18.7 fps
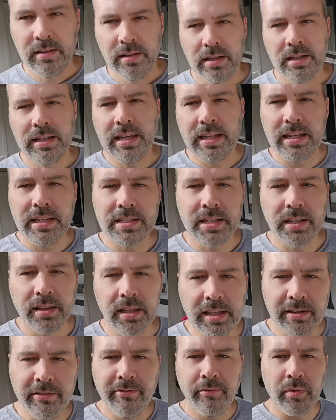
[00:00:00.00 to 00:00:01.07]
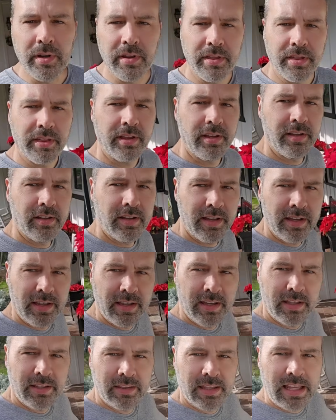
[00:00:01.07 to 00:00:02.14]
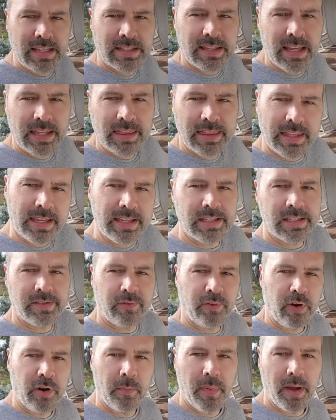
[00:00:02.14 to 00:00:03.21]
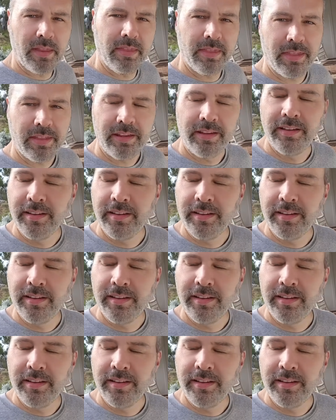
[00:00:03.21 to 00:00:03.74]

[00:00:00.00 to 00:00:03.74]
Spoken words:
And getting to live with things like this for a month.